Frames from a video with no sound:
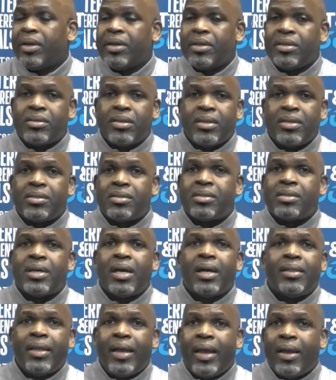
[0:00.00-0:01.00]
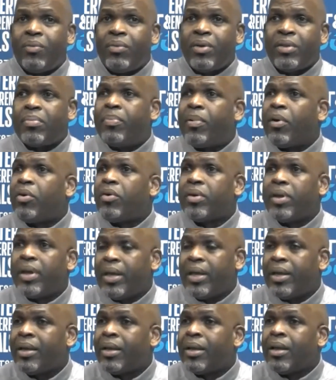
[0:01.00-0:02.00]
he's he's done that with
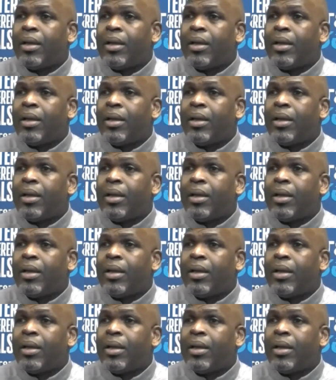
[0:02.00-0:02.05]
Bogey.